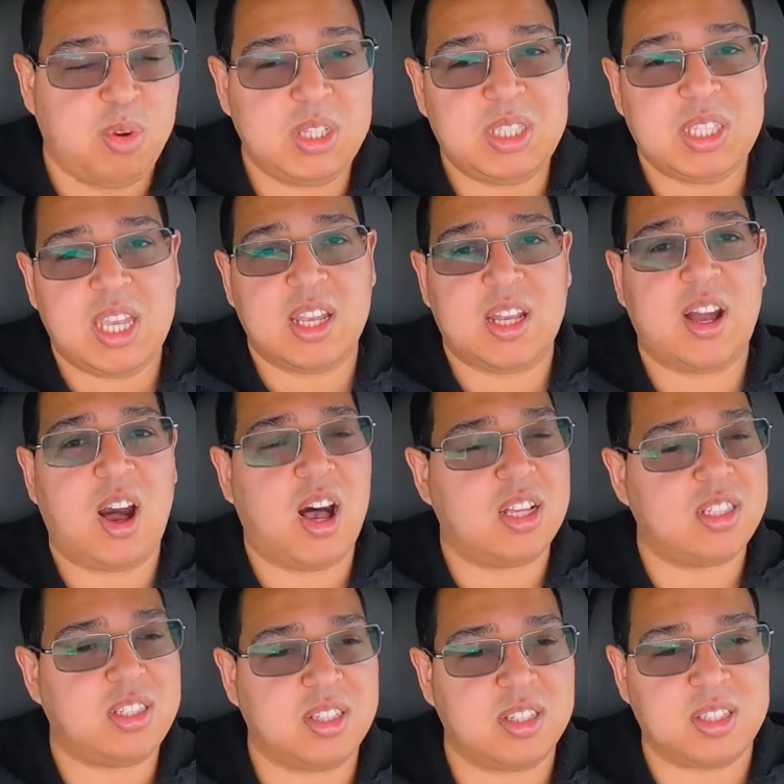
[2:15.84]
which can
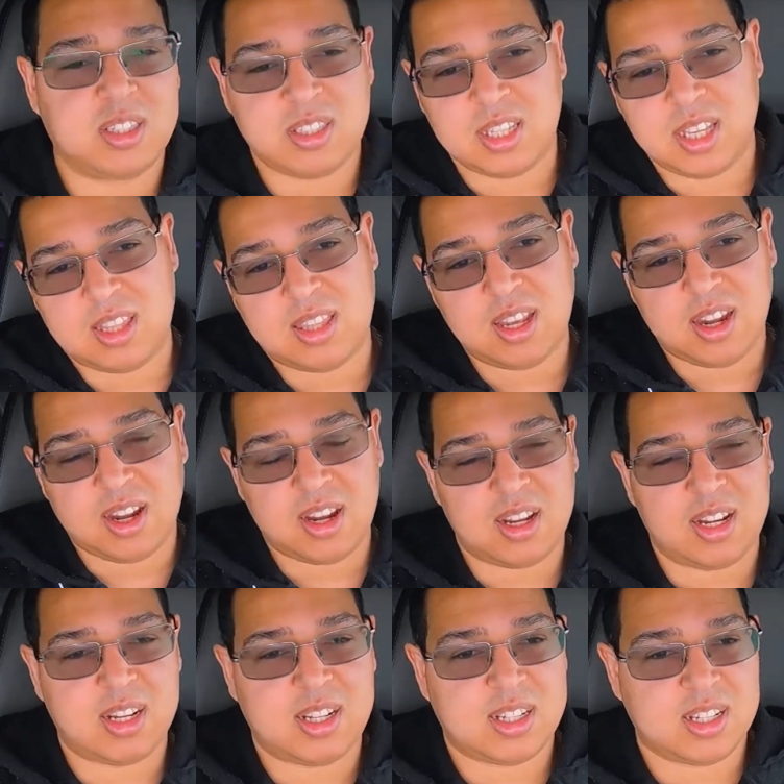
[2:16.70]
cause you to sit
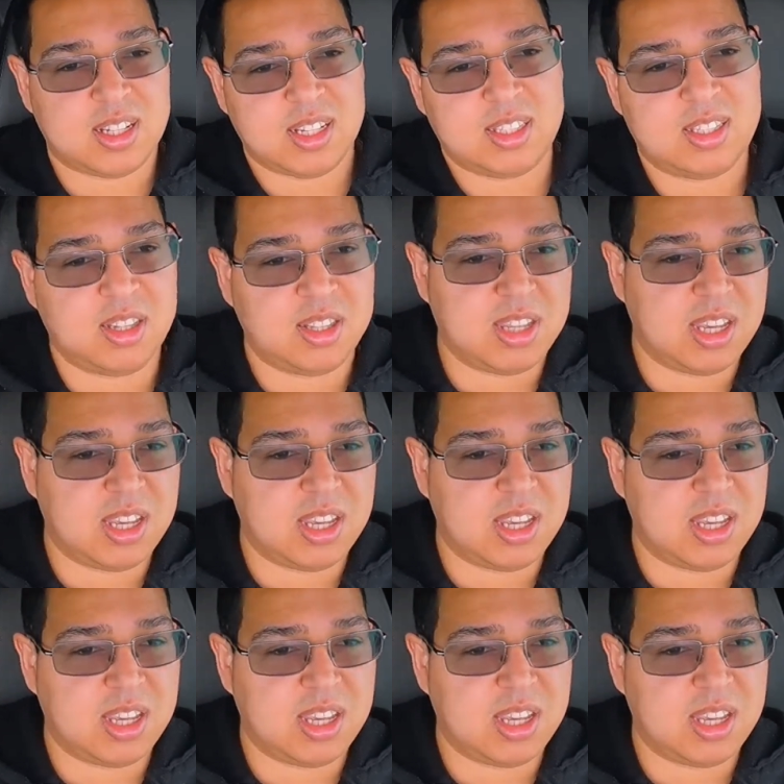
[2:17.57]
there until